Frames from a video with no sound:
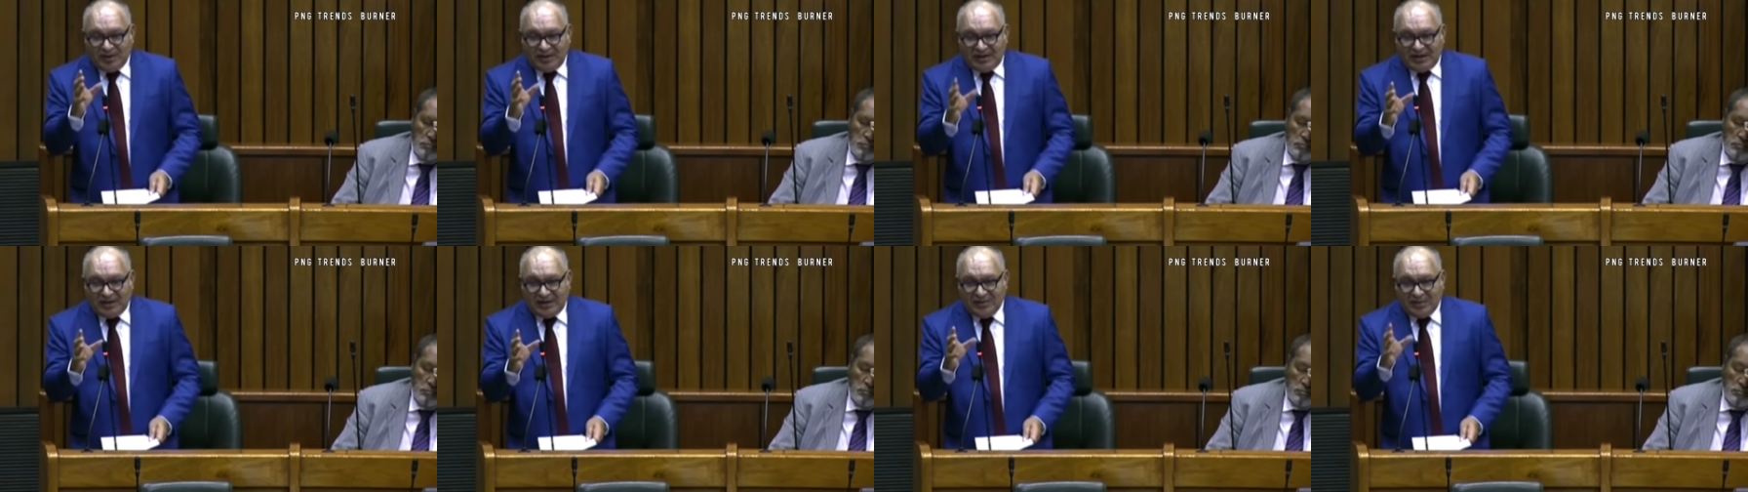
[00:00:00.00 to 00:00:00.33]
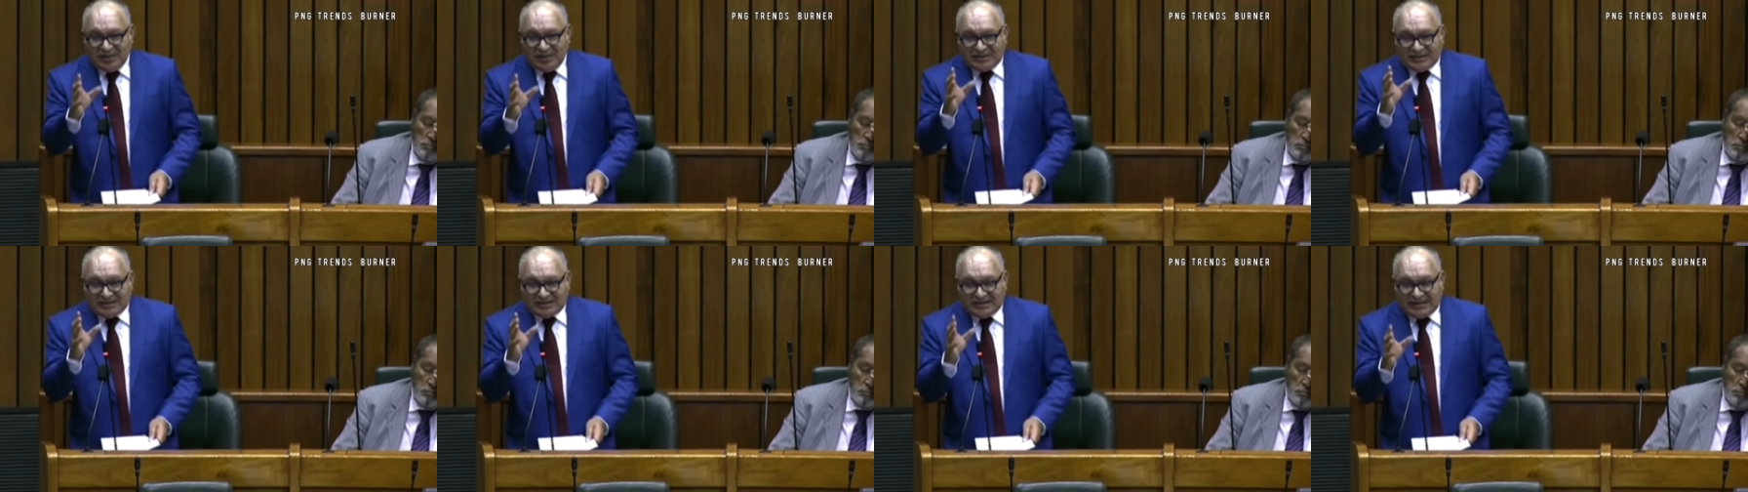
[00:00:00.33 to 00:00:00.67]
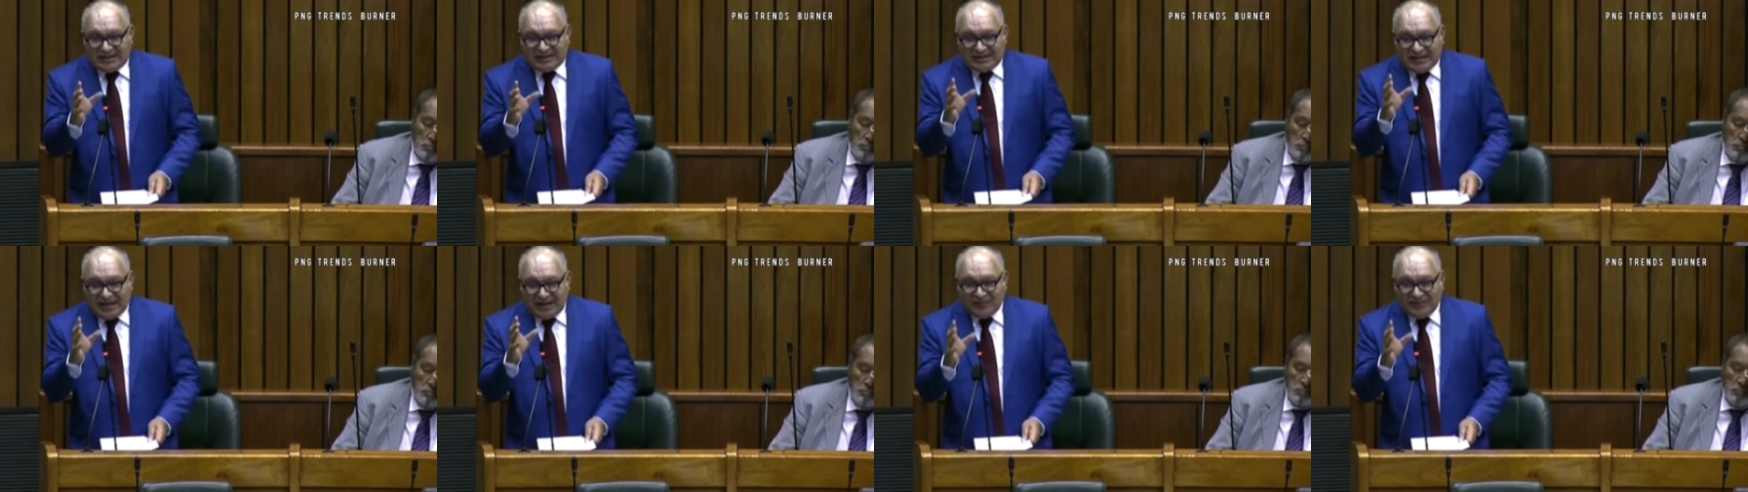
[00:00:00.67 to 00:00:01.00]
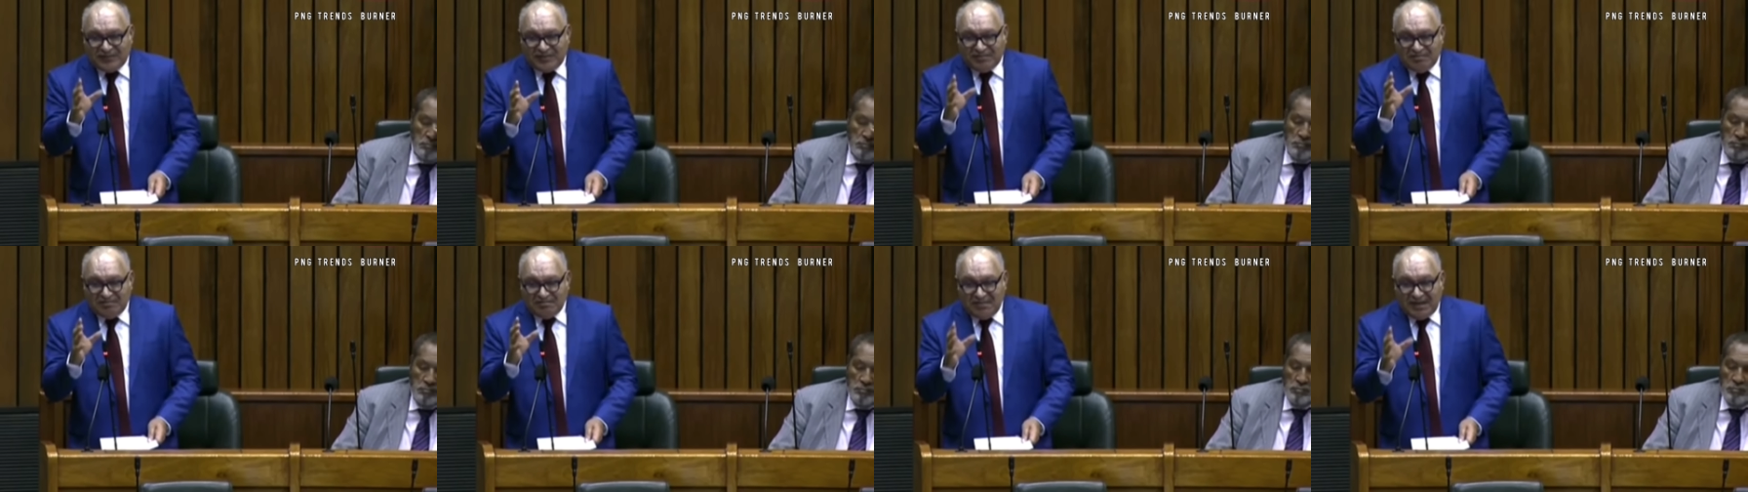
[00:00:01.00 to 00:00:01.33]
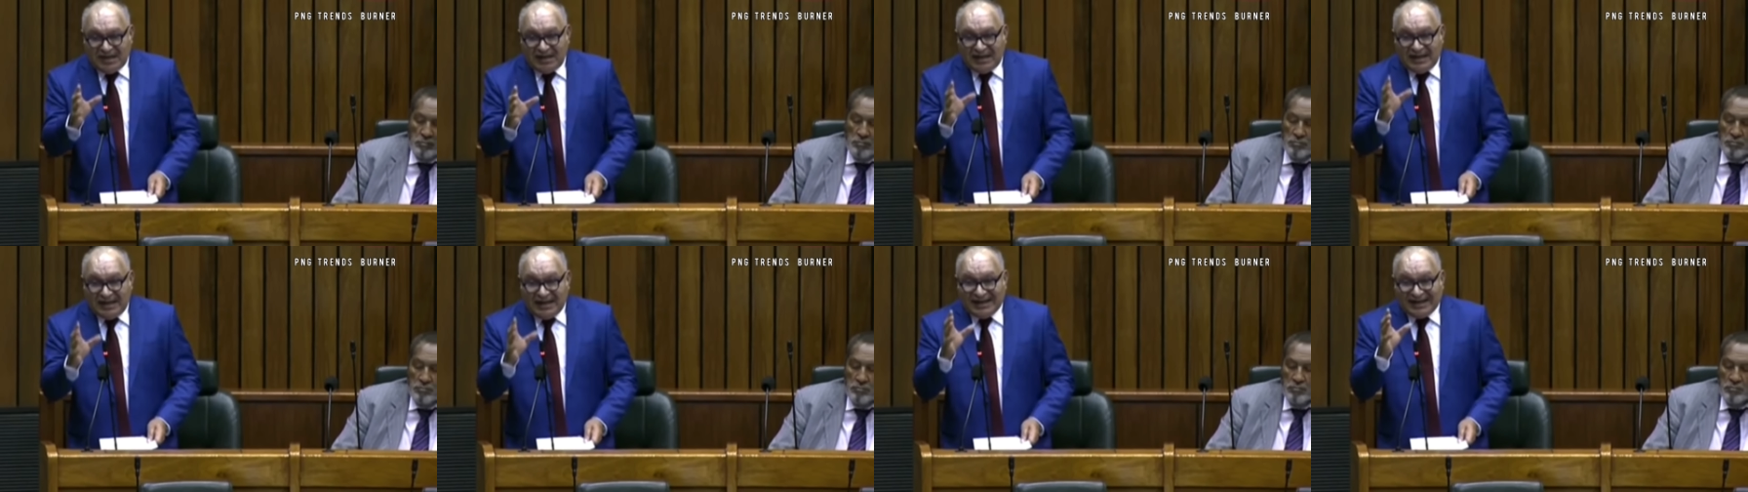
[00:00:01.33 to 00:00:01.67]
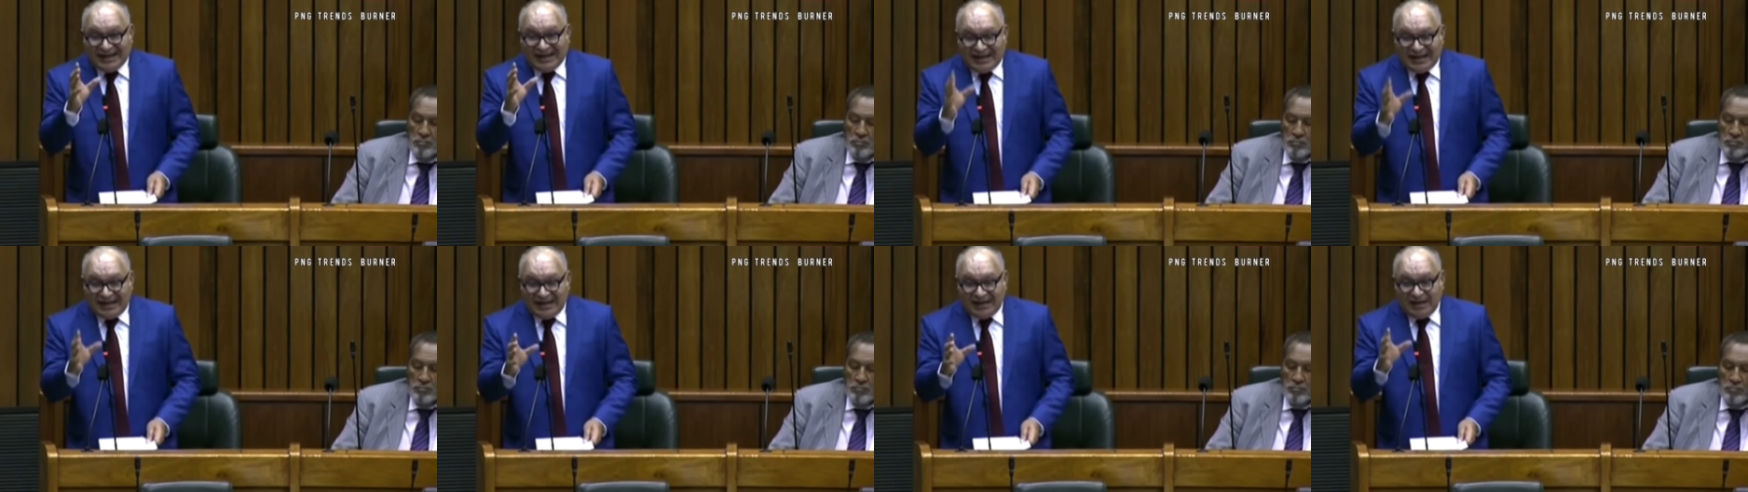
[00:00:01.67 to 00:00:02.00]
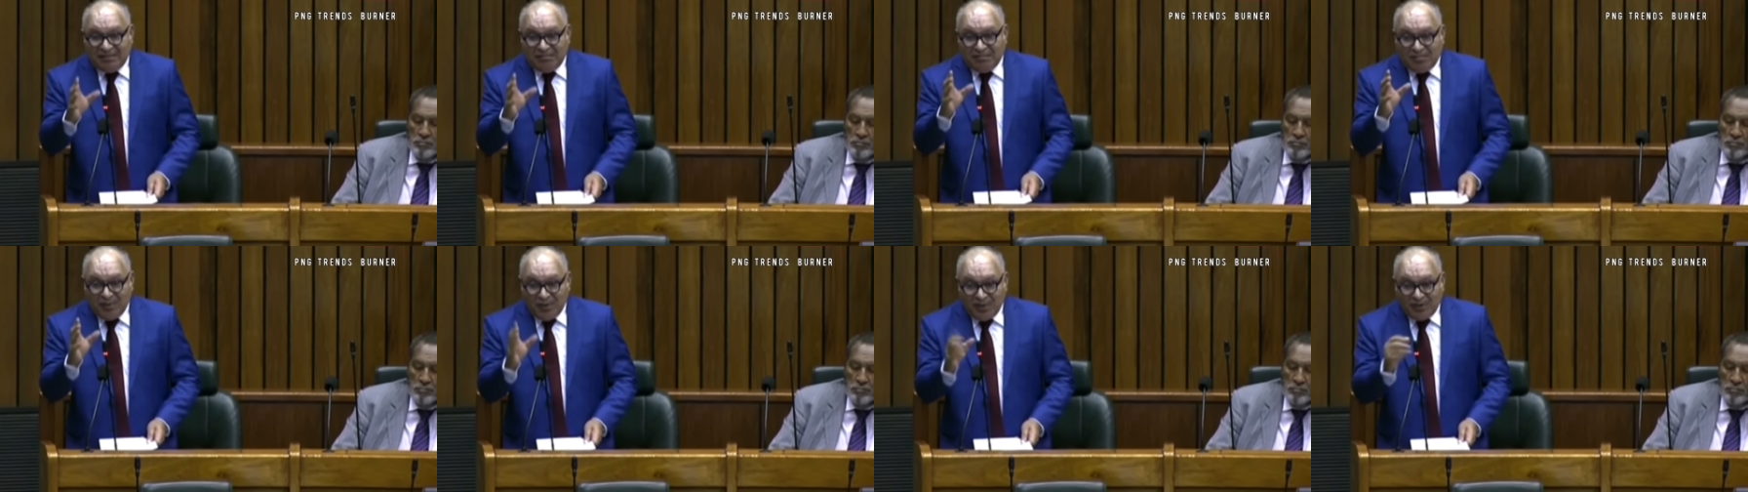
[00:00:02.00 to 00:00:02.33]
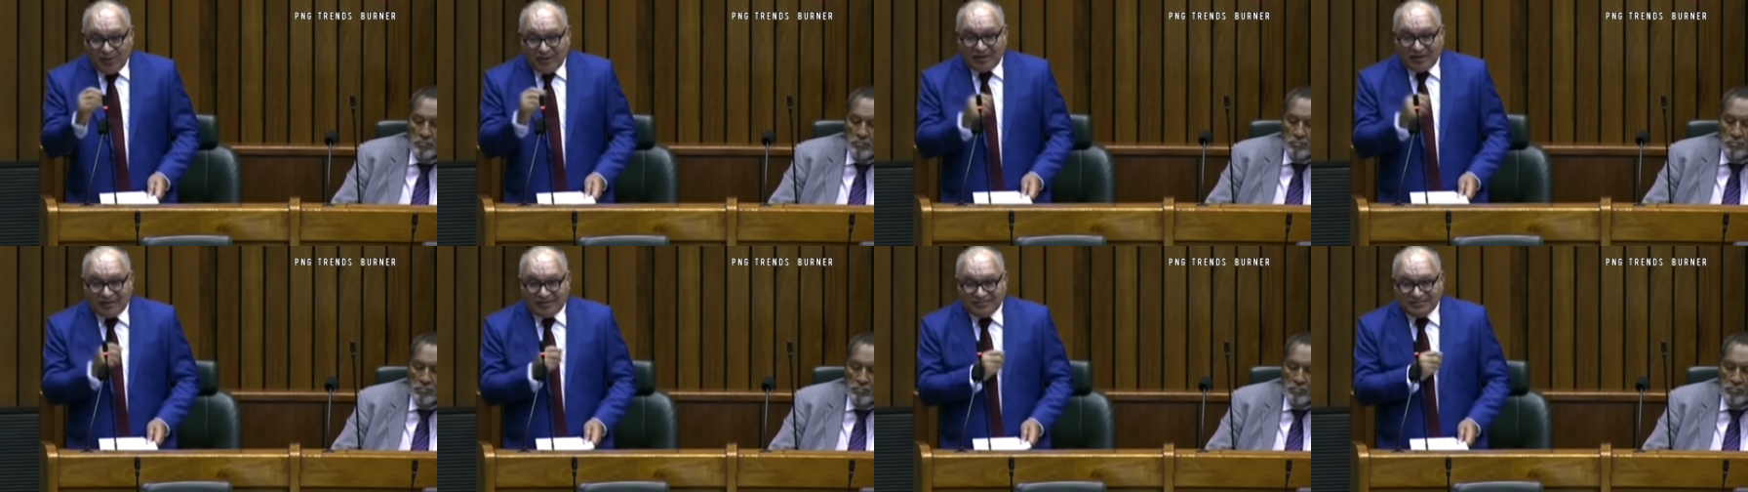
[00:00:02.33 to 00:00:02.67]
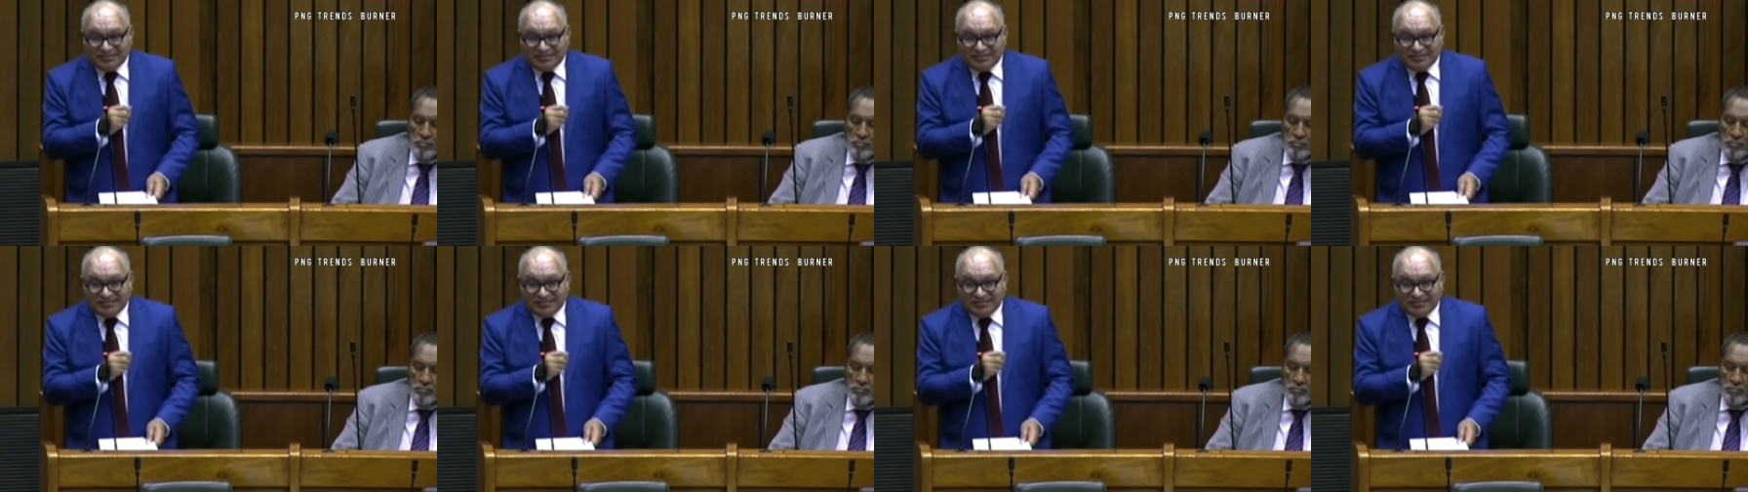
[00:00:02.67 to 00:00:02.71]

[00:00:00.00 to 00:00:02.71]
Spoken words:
we did was a 600 million kina bond.